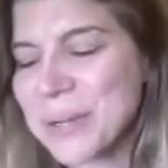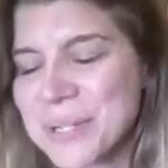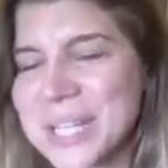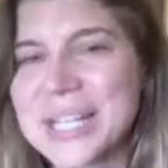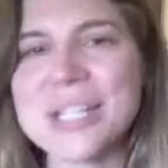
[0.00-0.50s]
but you
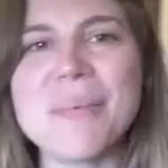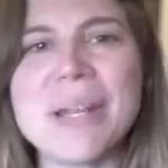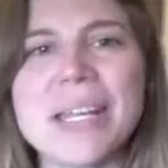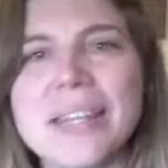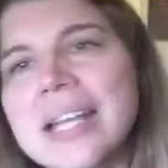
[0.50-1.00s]
said so
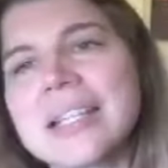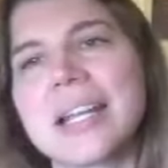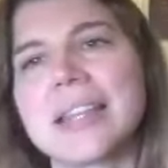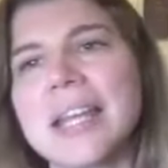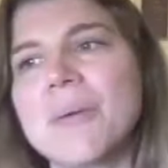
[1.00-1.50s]
many things.
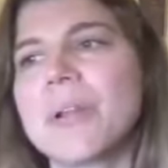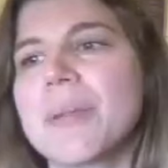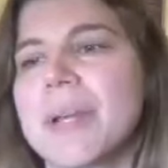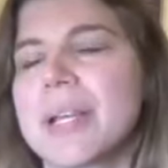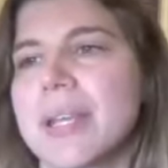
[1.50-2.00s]
I think one of
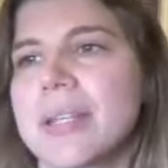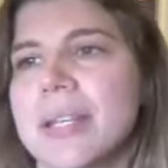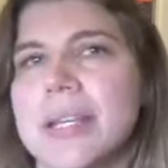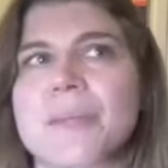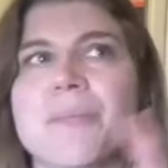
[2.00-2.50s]
the biggest things
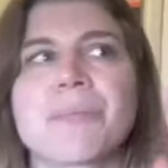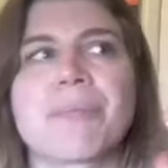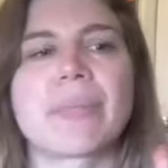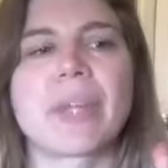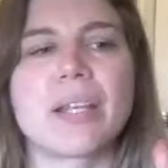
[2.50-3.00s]
is,
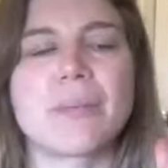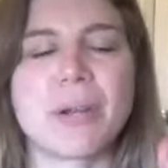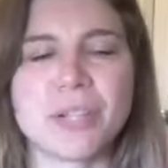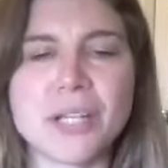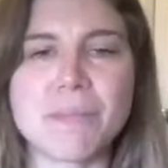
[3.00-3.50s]

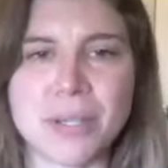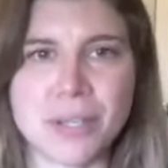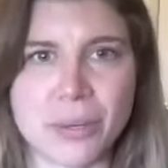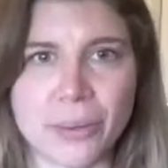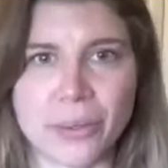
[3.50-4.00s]
especially as
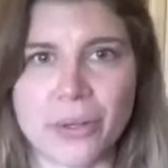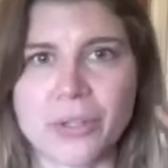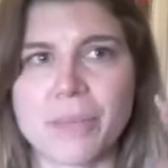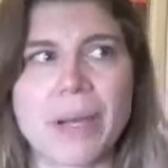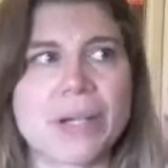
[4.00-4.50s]
business owners,
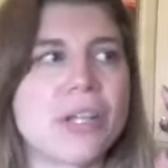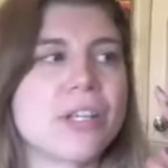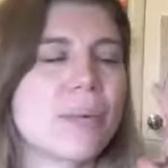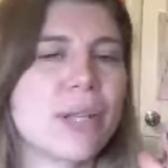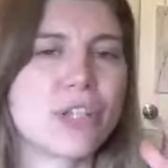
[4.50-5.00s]
especially
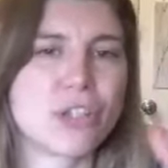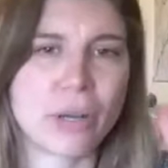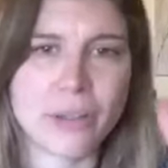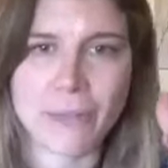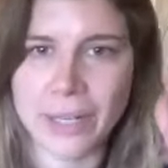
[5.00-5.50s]
as someone that's
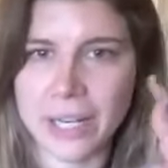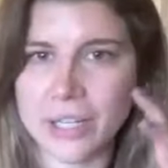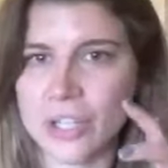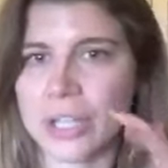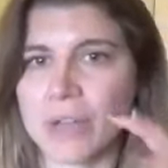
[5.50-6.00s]
struggling
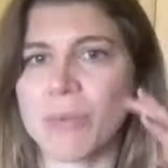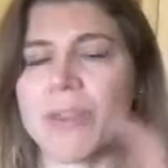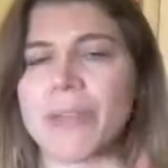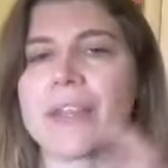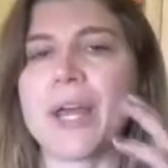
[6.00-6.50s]
financially, we
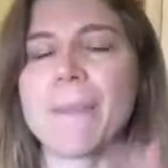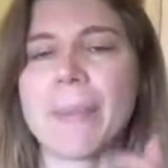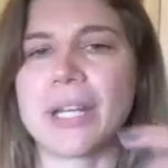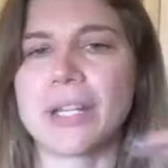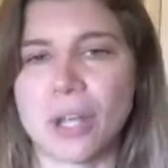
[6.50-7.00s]
think that
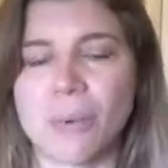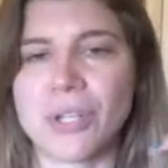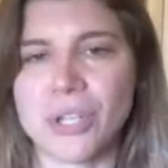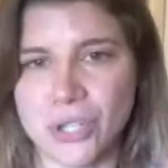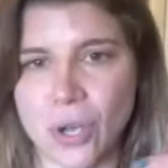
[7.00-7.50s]
money is going
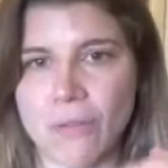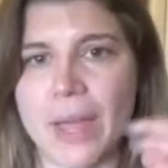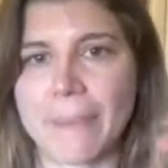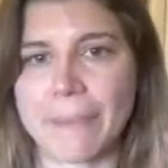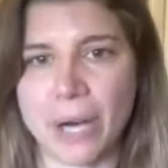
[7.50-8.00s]
to solve
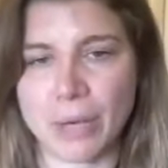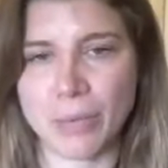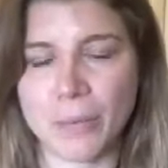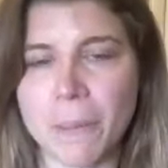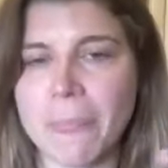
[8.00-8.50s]
that
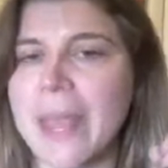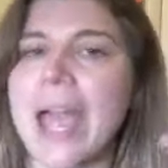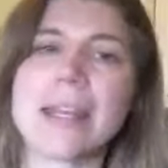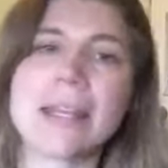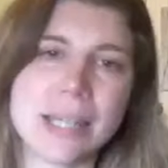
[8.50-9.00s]
problem,
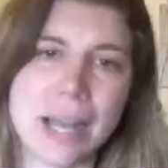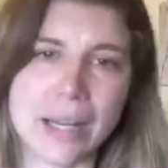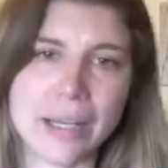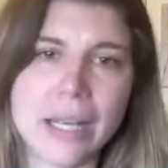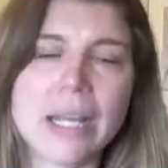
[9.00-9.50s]
and it's
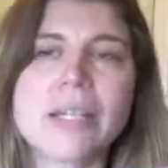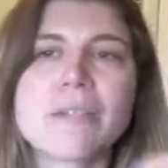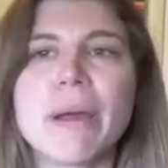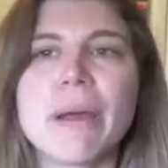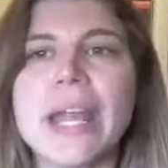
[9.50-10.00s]
not. Does
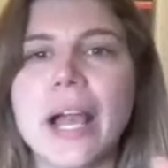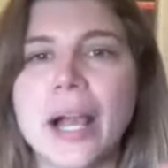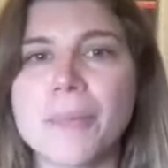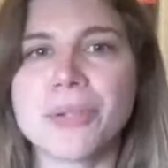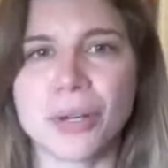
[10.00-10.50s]
money
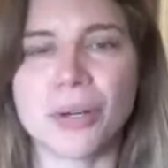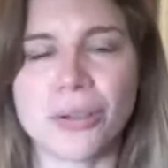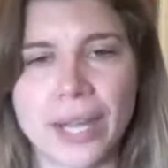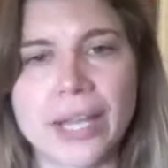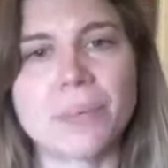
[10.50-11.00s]
help certain
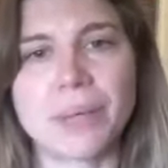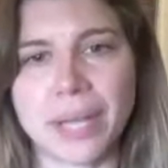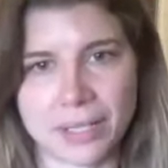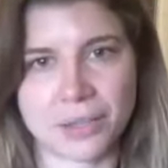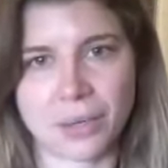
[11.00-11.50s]
things? We
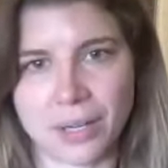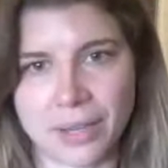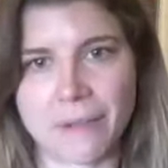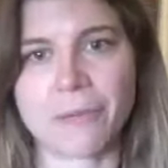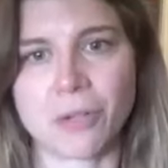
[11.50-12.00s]
can't discredit
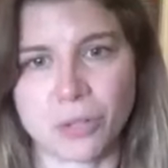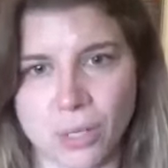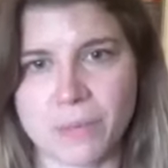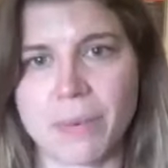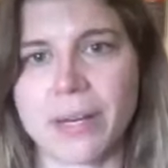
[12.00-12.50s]
that for sure.
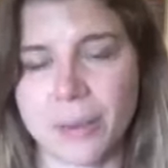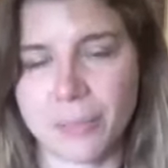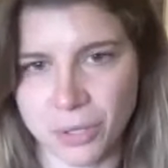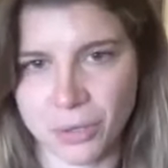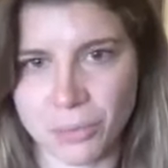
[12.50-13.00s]
Does money help
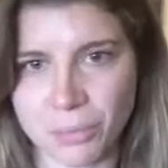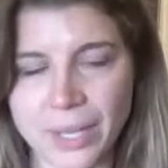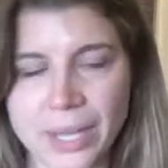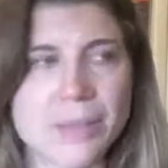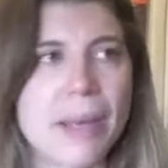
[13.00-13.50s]
certain
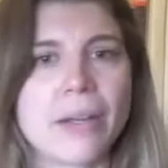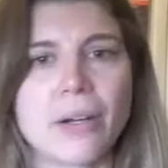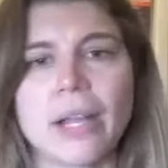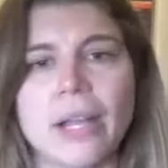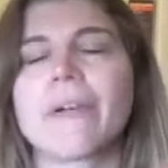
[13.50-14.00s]
things about in
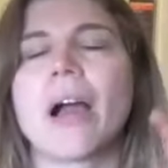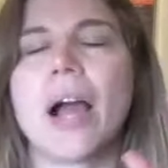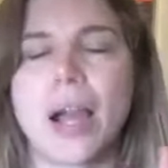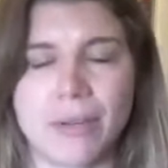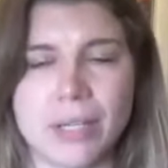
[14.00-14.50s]
our life?
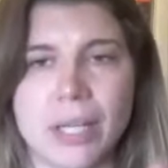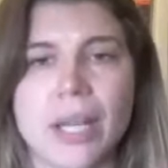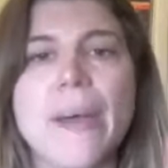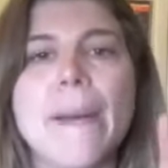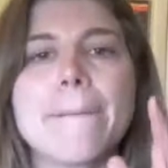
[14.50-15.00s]
Obviously